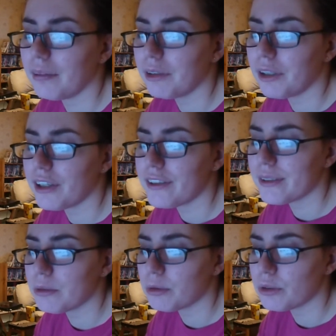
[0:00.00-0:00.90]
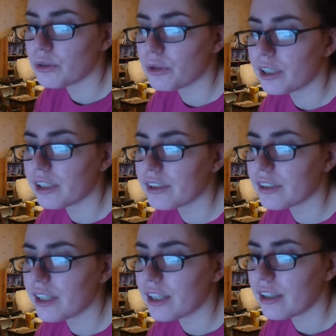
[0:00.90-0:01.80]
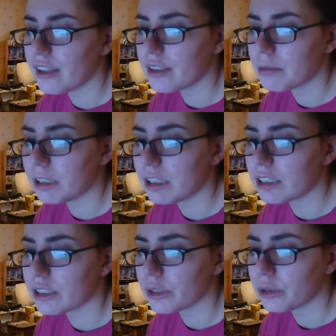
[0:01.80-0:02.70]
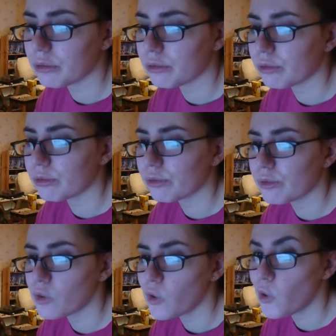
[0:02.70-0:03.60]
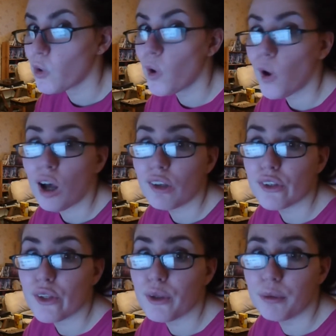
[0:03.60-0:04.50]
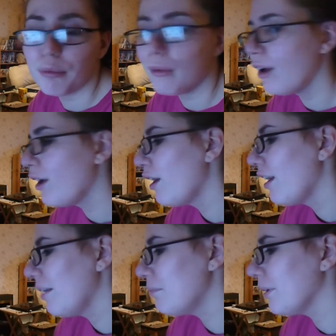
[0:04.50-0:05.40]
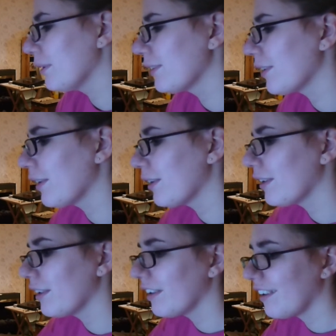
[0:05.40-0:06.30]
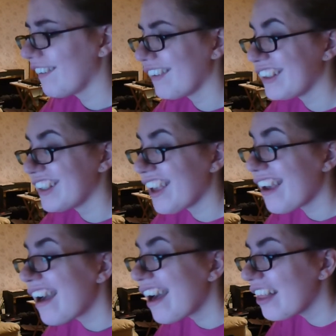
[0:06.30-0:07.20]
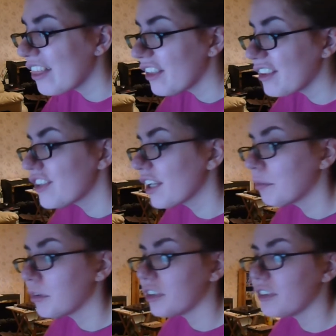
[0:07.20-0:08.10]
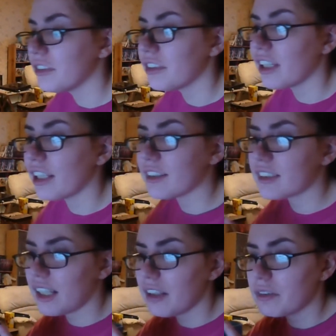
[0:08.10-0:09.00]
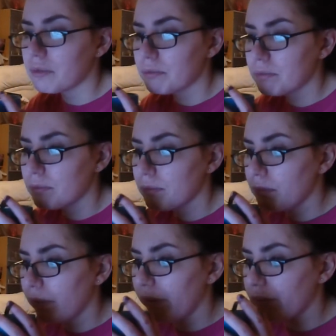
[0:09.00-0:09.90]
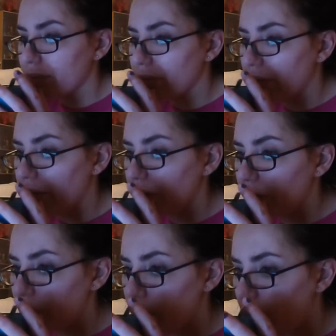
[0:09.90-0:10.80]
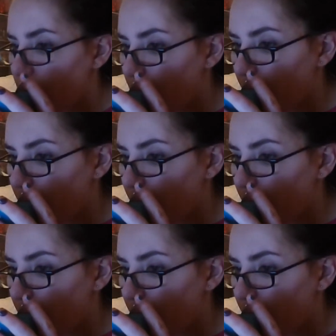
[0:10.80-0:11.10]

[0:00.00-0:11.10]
you guys seem to enjoy it this week, so awesome. But yeah, the other thing I'm gonna do today is take some pictures and things for the vlog,